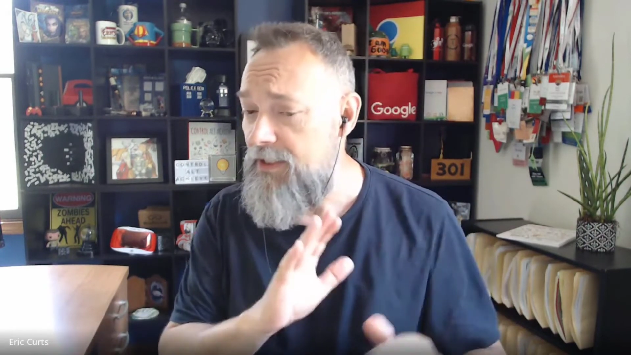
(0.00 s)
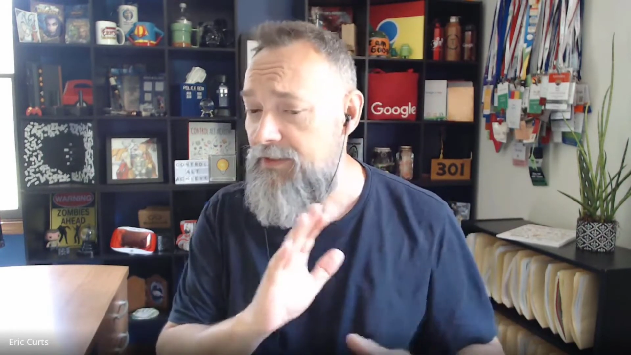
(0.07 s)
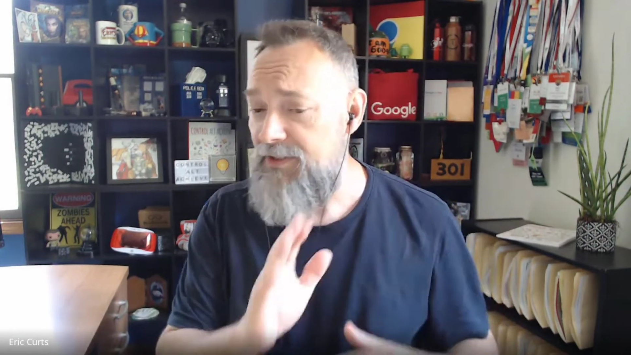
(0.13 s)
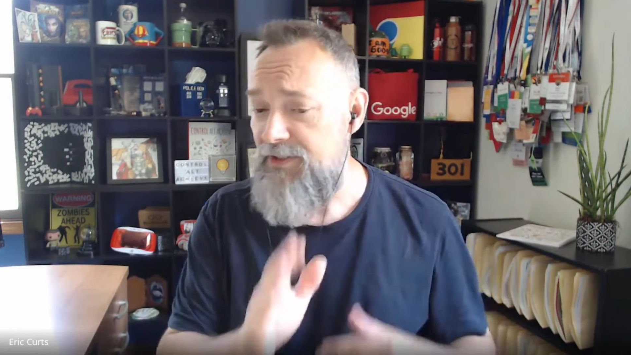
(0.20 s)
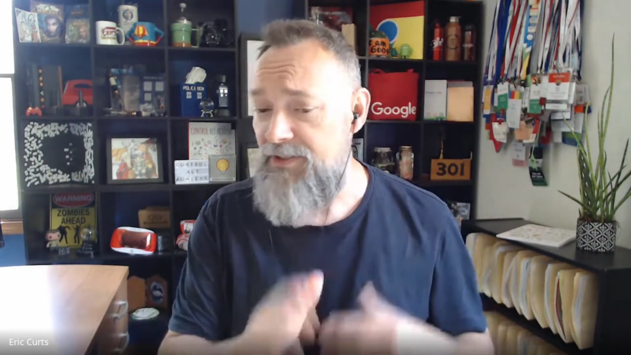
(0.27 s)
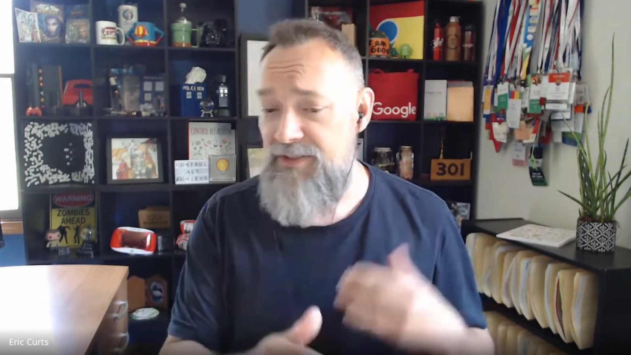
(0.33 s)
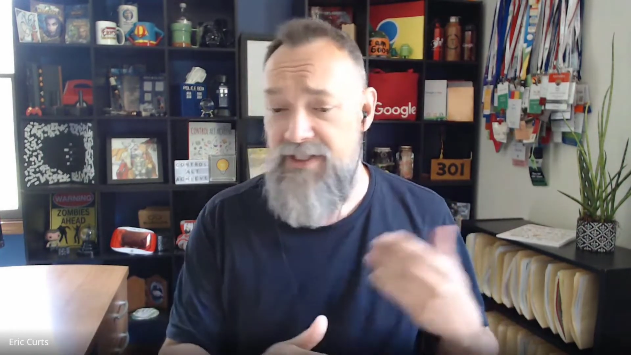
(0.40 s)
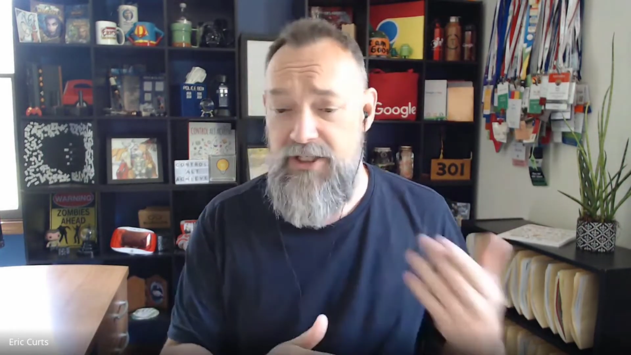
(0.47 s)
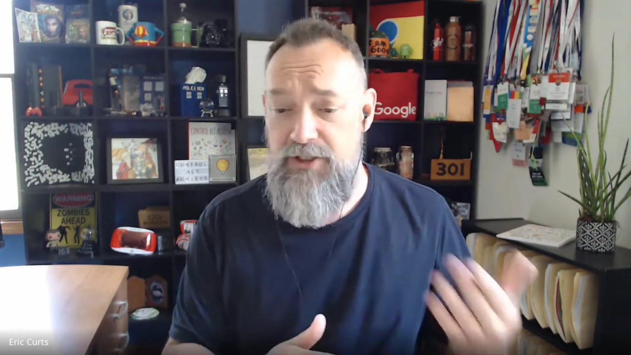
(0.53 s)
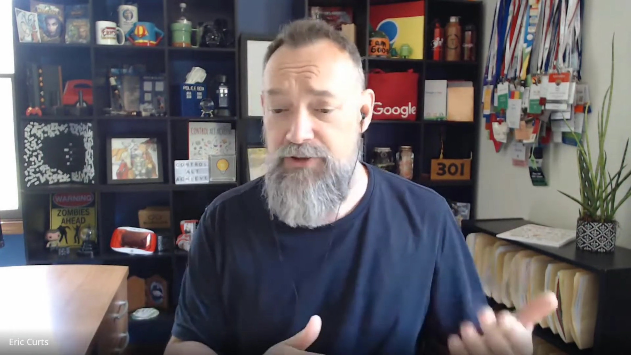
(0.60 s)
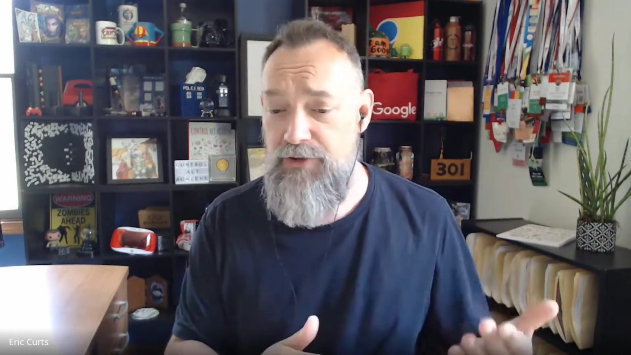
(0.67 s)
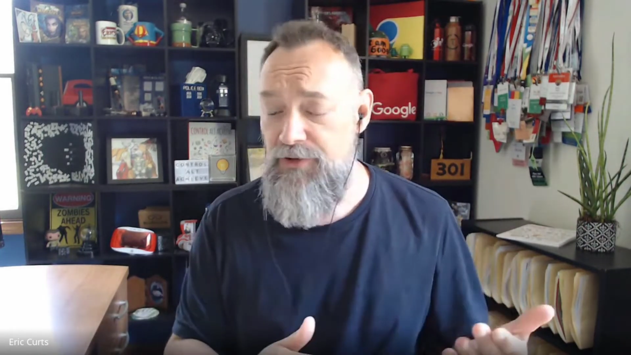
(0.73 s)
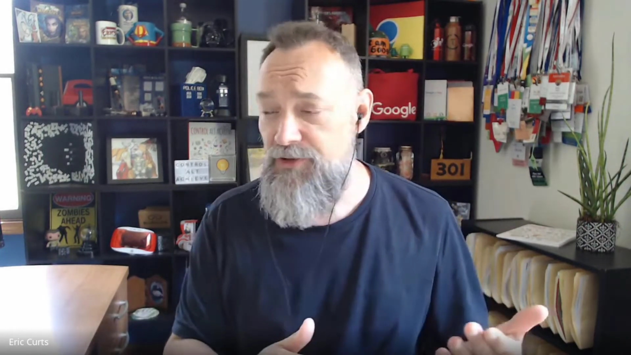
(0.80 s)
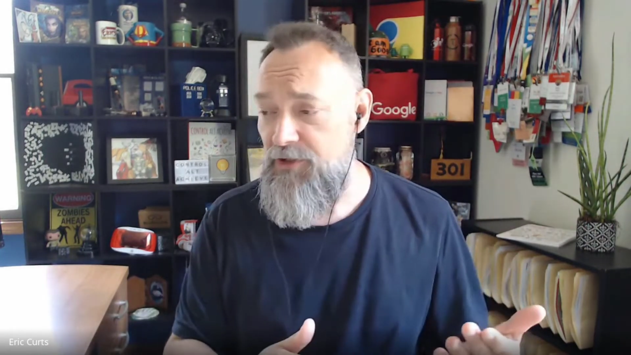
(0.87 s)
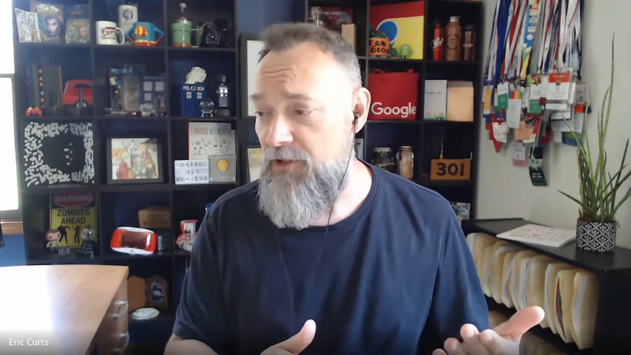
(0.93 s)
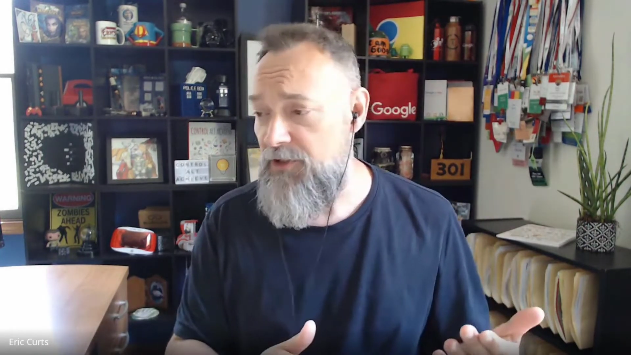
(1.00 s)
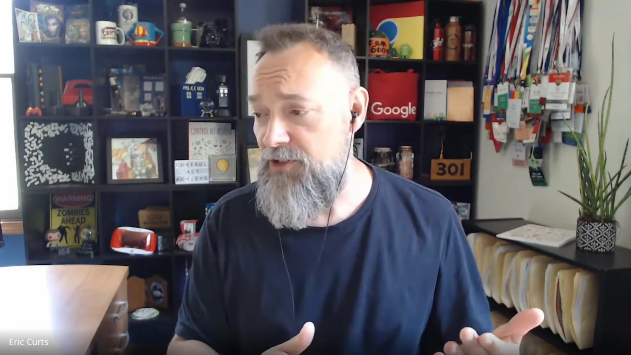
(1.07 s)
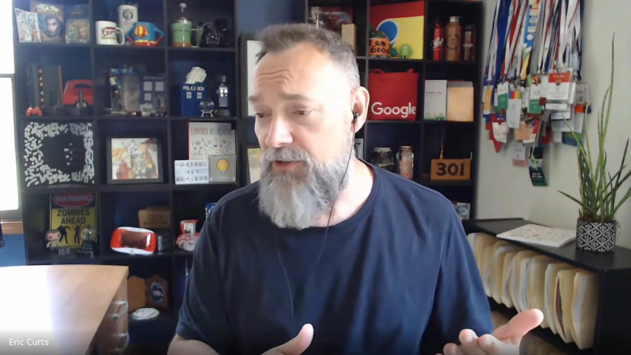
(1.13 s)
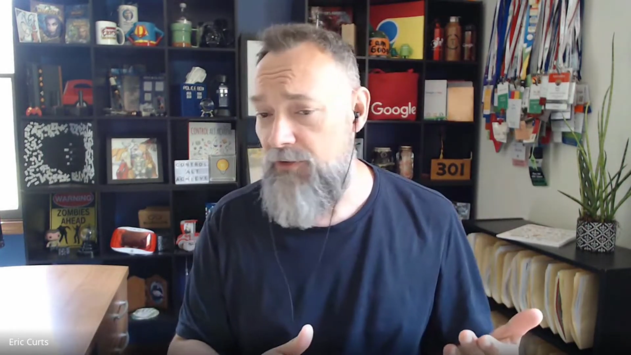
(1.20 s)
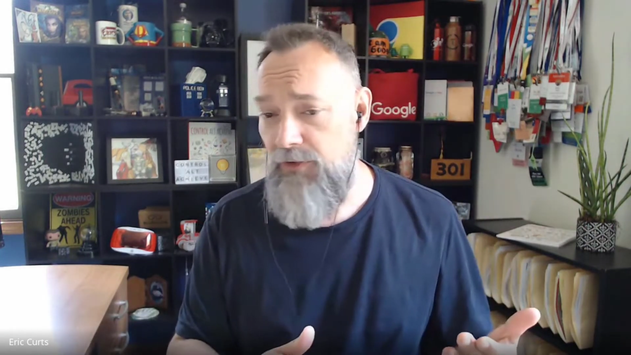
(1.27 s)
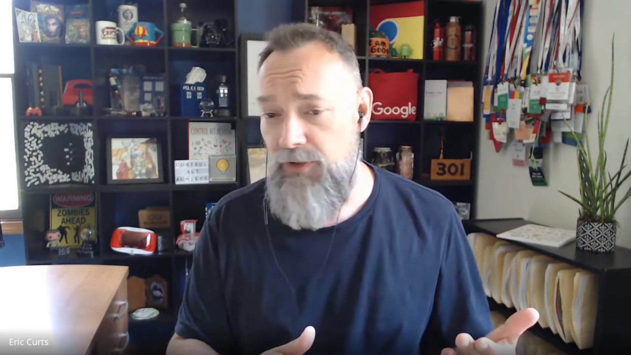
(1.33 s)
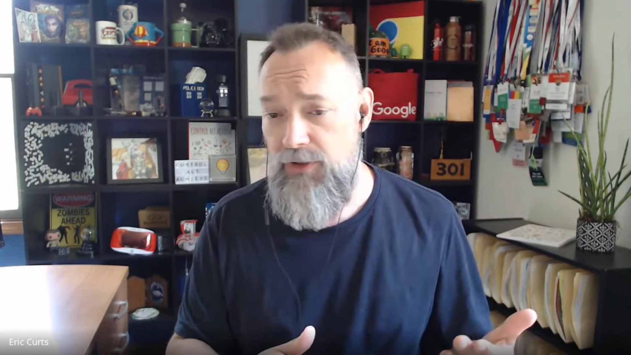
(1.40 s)
the teachers are
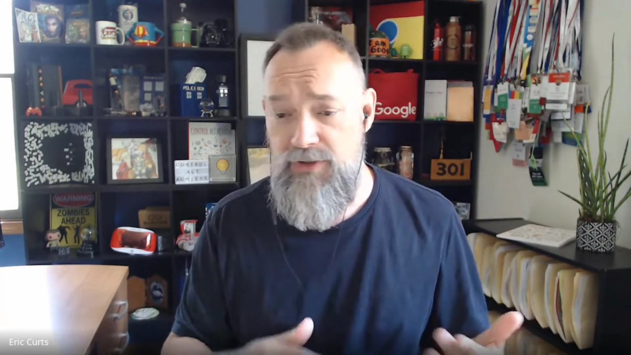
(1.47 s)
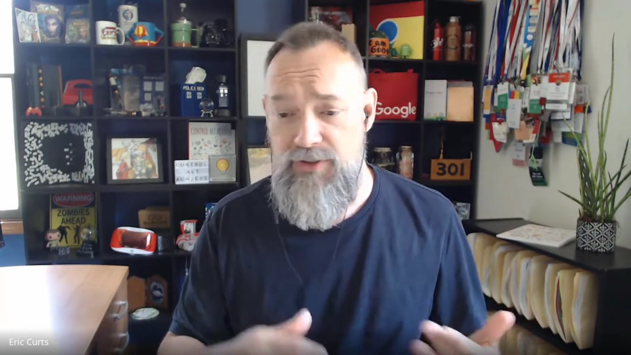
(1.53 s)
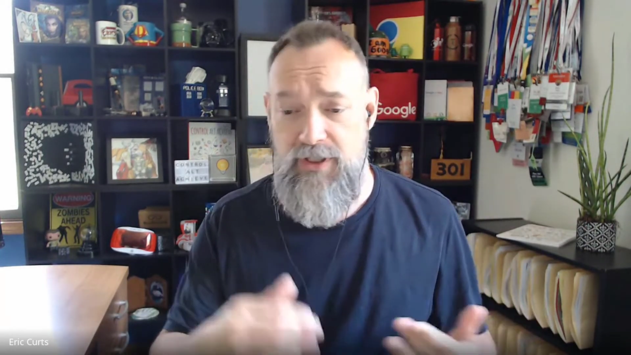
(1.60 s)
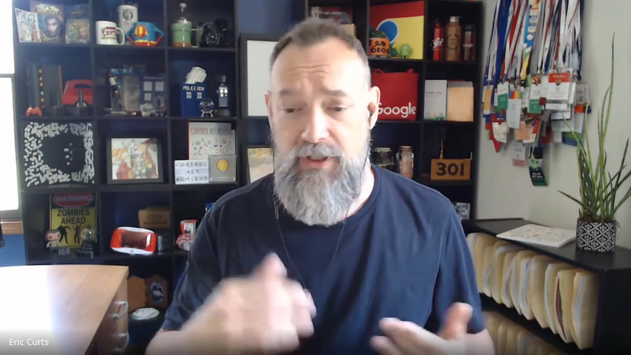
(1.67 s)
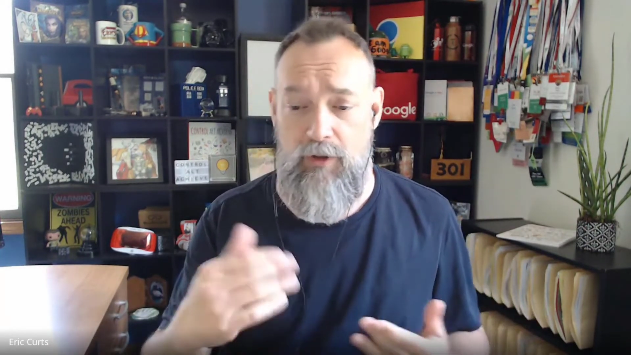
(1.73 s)
still using